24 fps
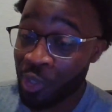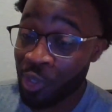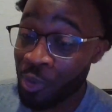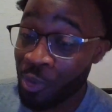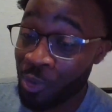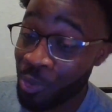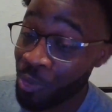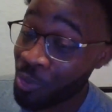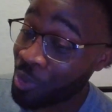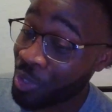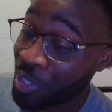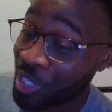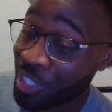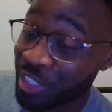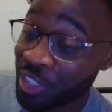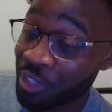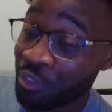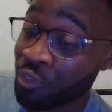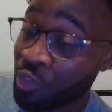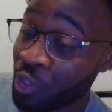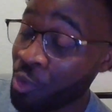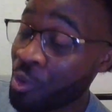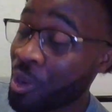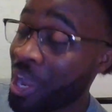if you,
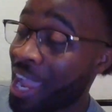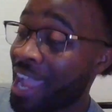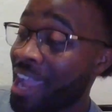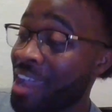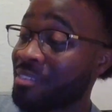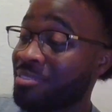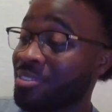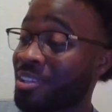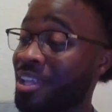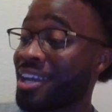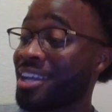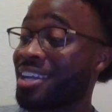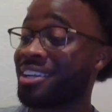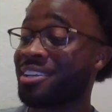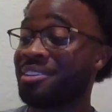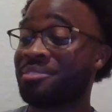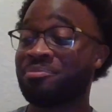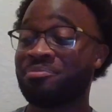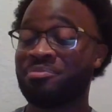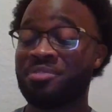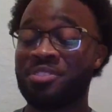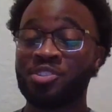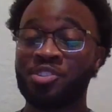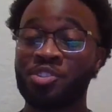because if you have,
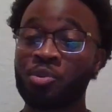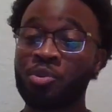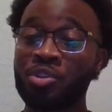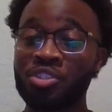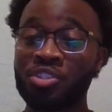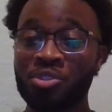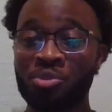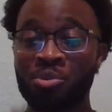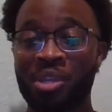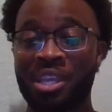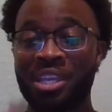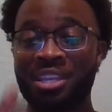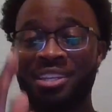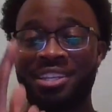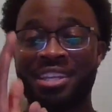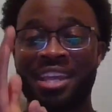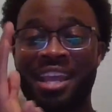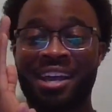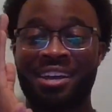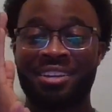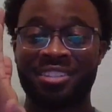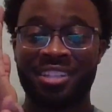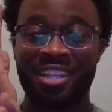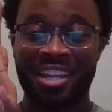like, soon as you get
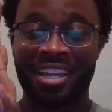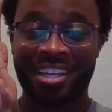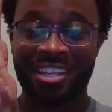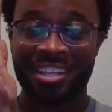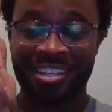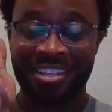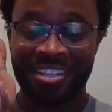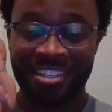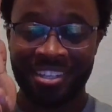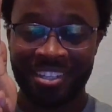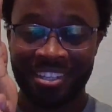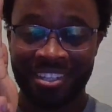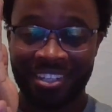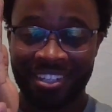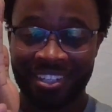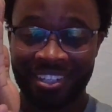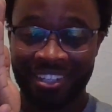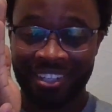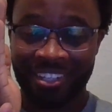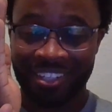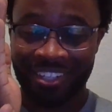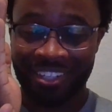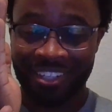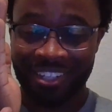down, like,
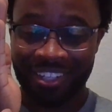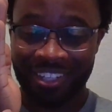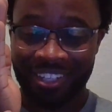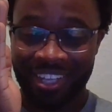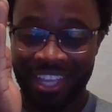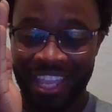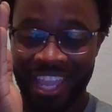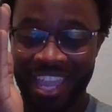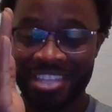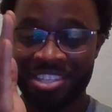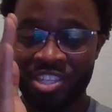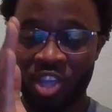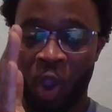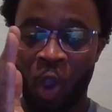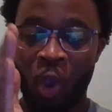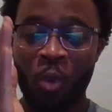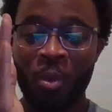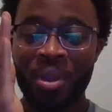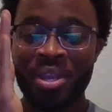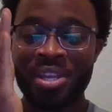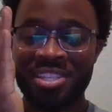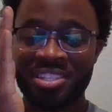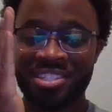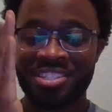it's
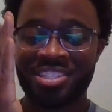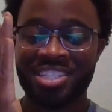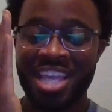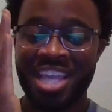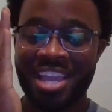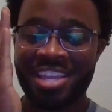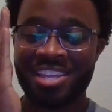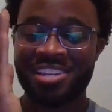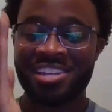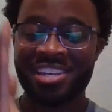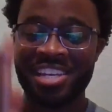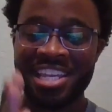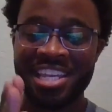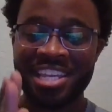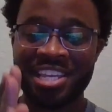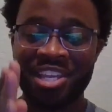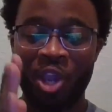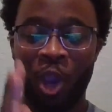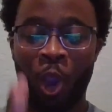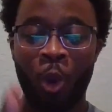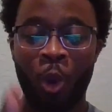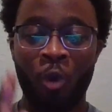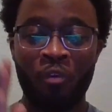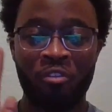always
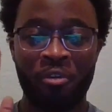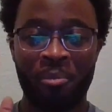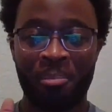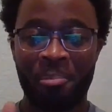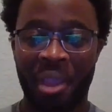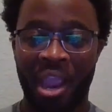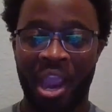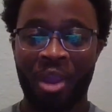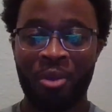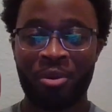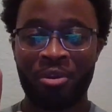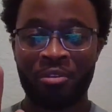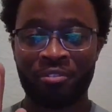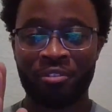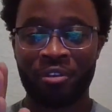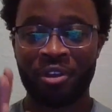technique over power